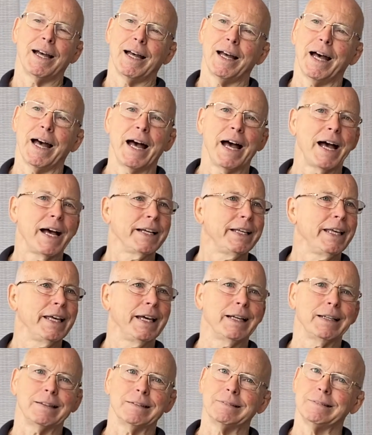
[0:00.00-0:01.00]

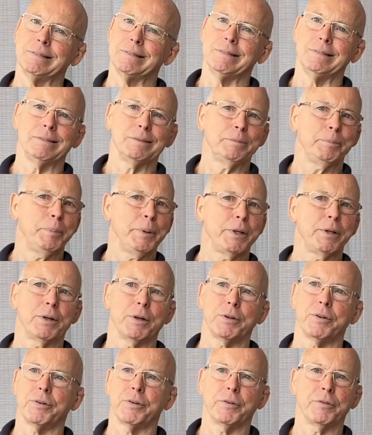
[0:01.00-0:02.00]
again,
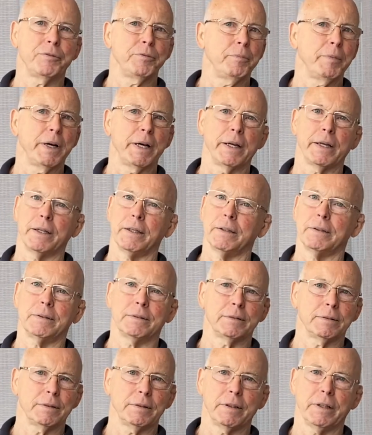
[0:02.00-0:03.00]
because of my
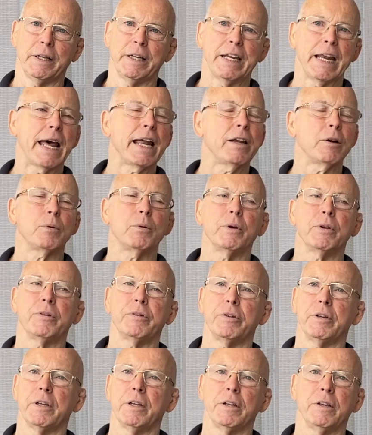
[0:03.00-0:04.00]

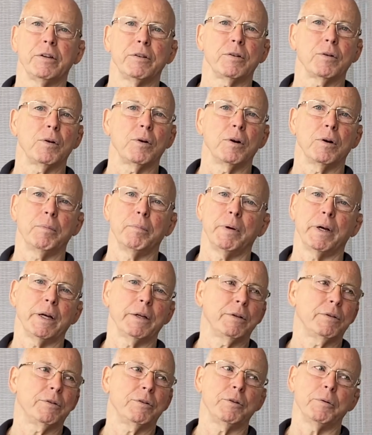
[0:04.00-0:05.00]
inadequacies or
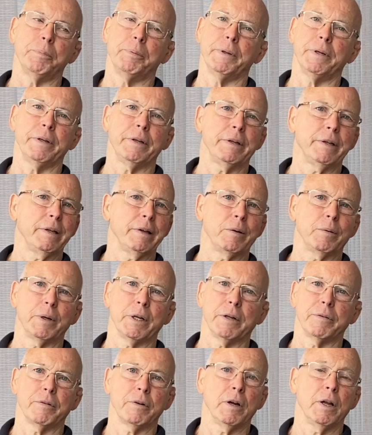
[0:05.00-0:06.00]
my stupidity or
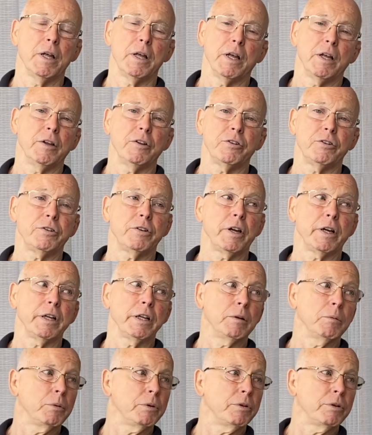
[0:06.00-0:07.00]
whatever,
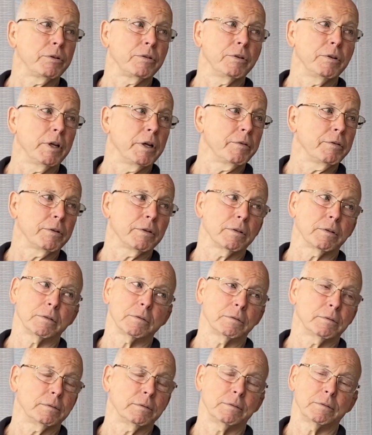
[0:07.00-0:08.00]
studying was just never
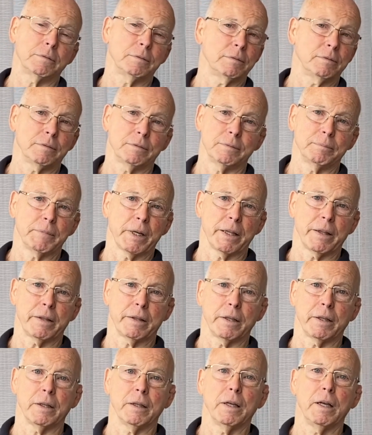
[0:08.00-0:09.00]
my
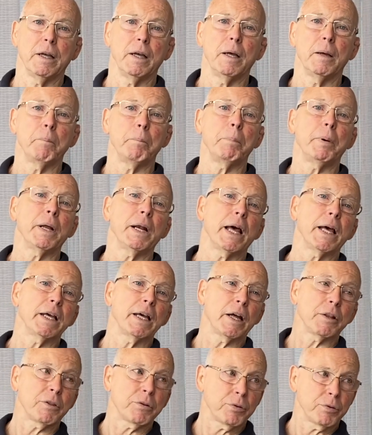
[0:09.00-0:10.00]
thing. But I
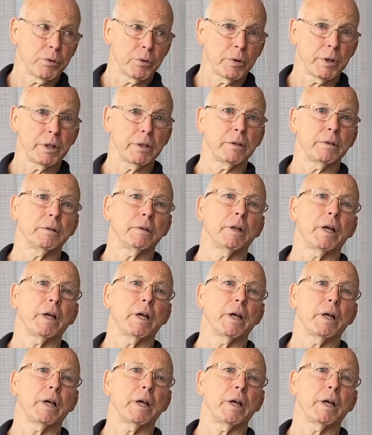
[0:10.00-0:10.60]
got through it.